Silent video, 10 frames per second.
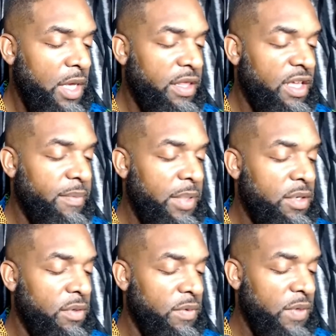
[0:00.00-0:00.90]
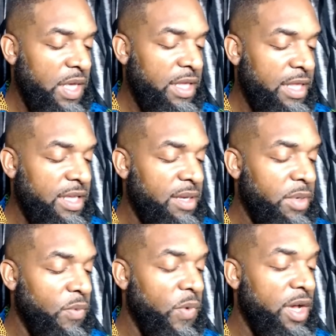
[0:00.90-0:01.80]
it'll be cool. I think it'll
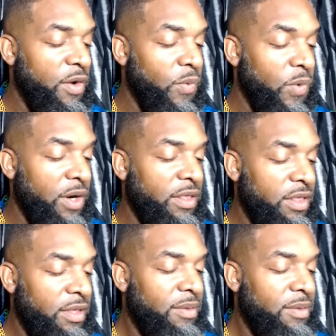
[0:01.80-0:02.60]
be well worth,